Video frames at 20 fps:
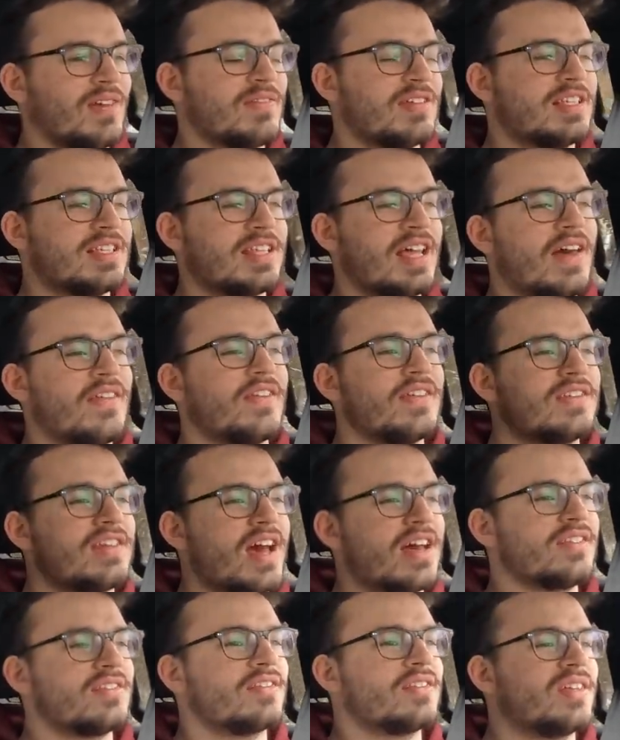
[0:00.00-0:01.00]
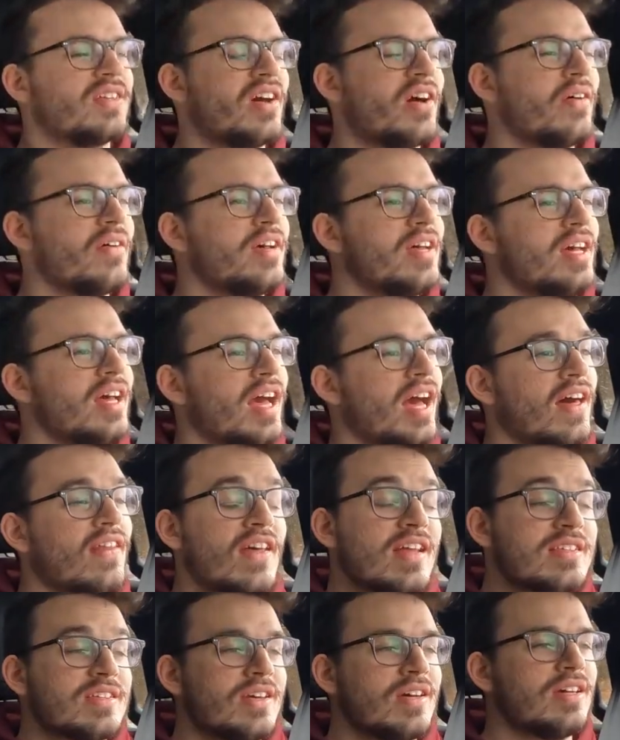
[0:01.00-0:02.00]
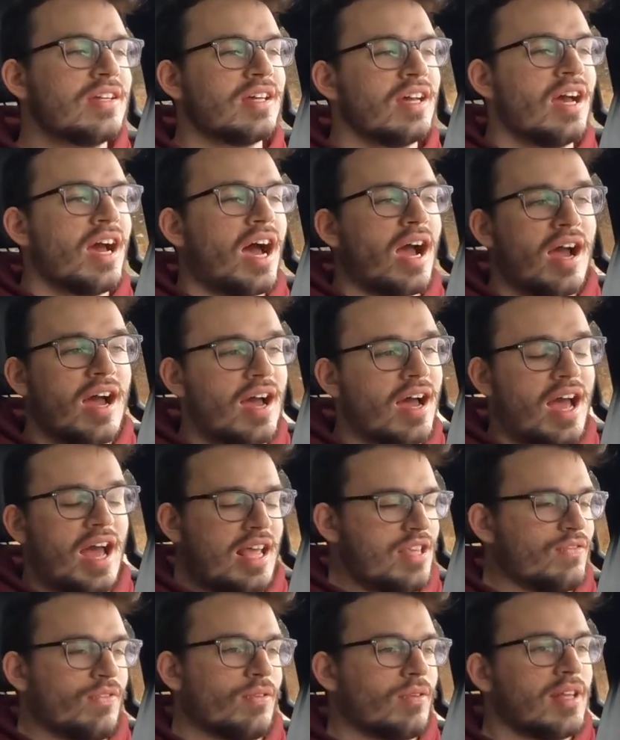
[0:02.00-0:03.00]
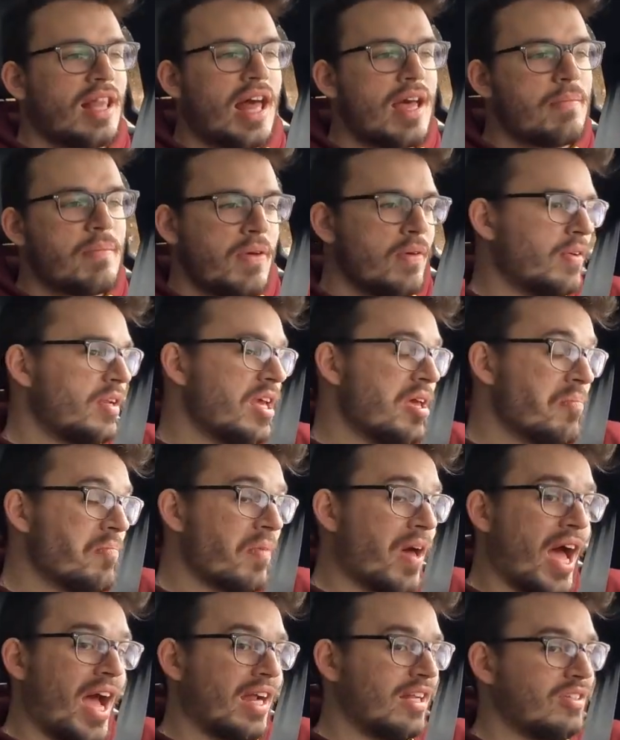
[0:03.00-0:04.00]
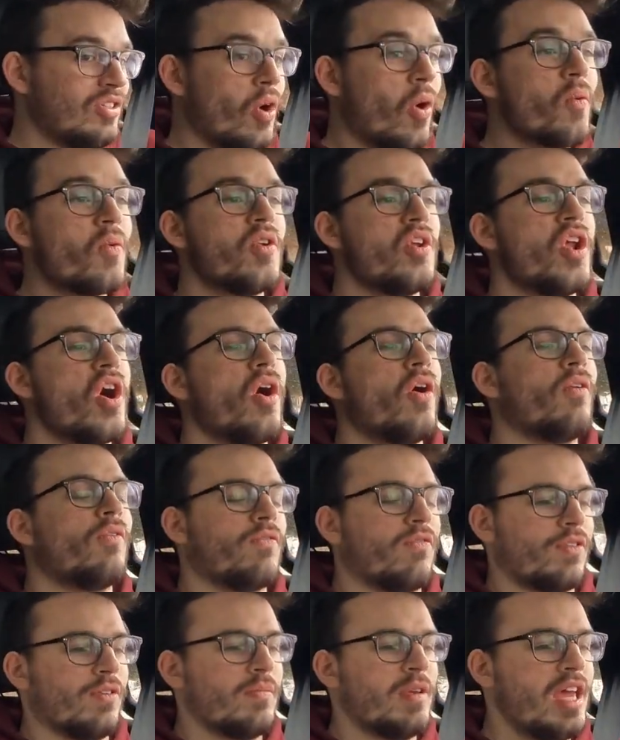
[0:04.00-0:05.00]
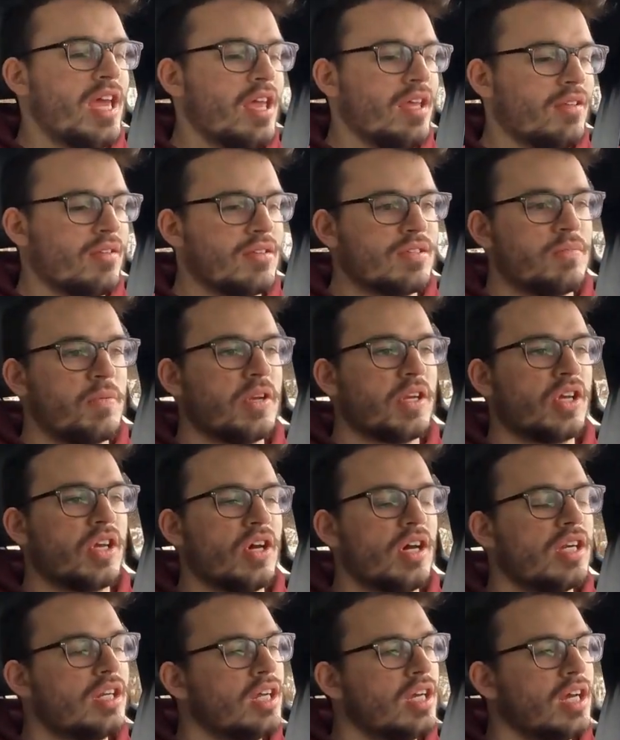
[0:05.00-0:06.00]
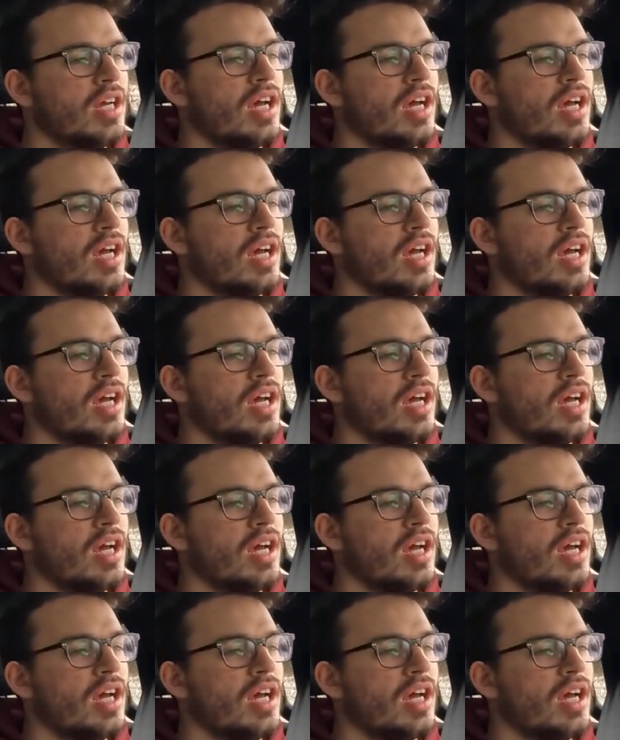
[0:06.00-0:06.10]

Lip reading: stand the test, you know? And that's good. As for reliability, I don't know. For me, it's been good.